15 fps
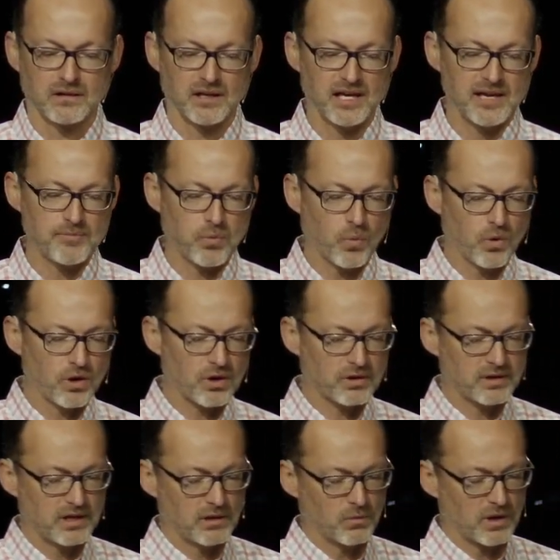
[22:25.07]
Keep
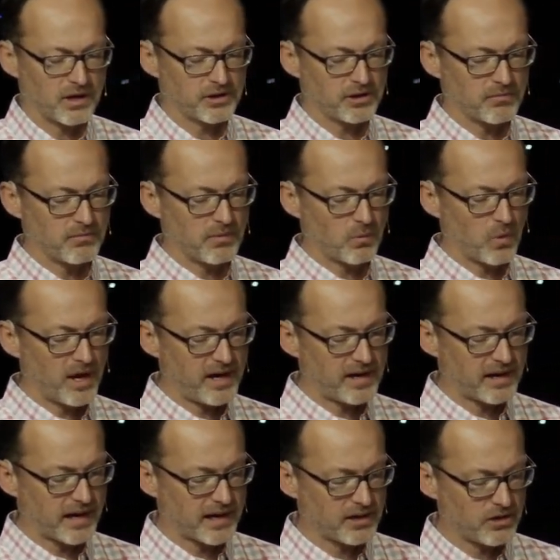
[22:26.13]
working while you're
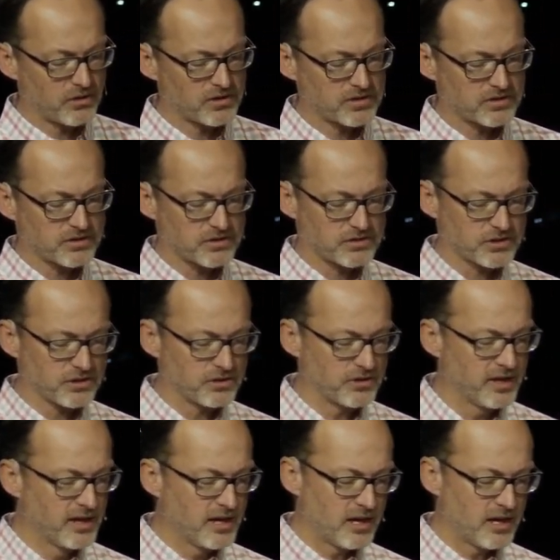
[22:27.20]
waiting. I know this is true.